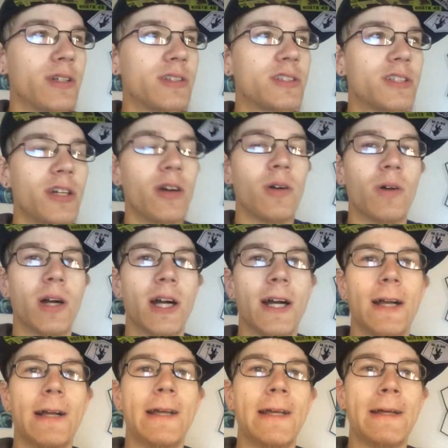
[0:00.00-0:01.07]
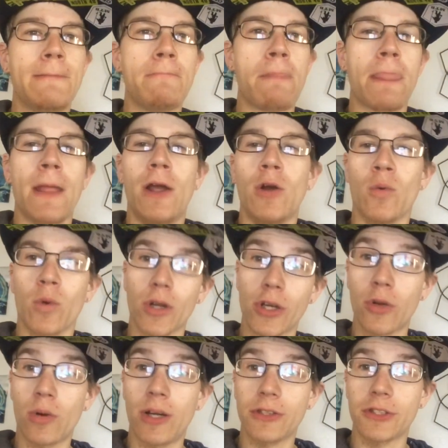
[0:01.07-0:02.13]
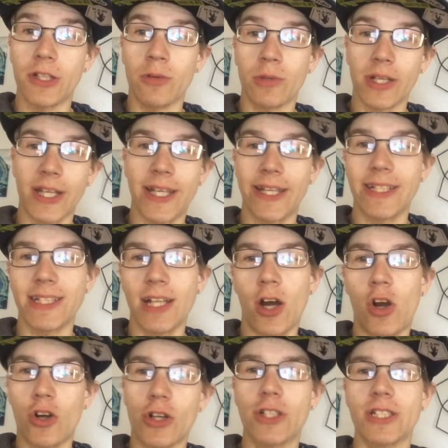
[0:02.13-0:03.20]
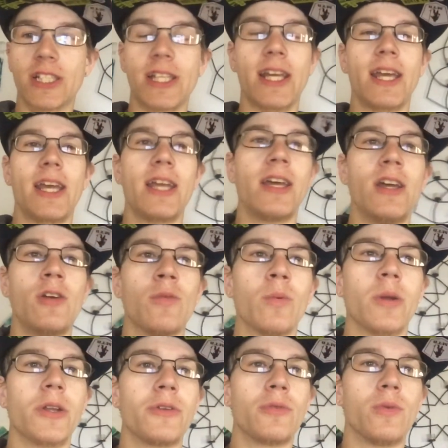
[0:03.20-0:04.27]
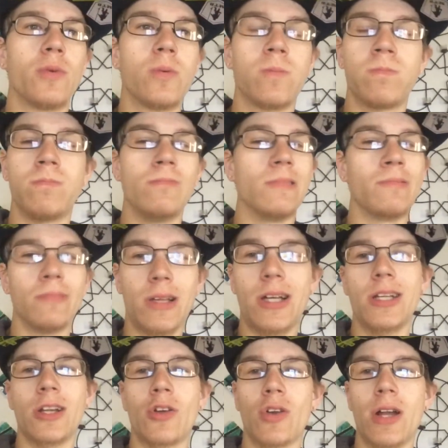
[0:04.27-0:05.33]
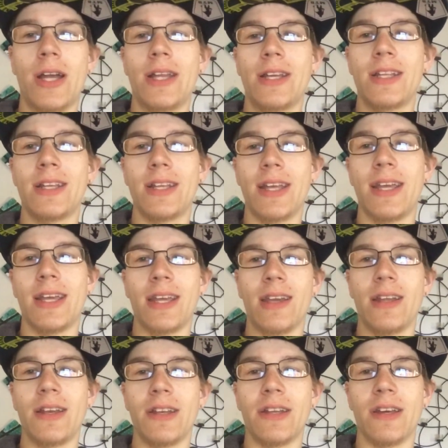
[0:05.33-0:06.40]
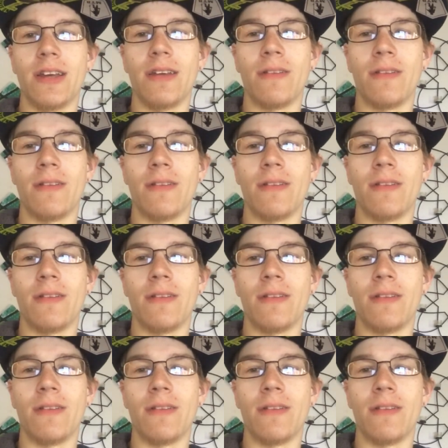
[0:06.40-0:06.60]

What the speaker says: So we're gonna go out there, we're gonna hit it hard today, we're gonna do a lot of grinding, and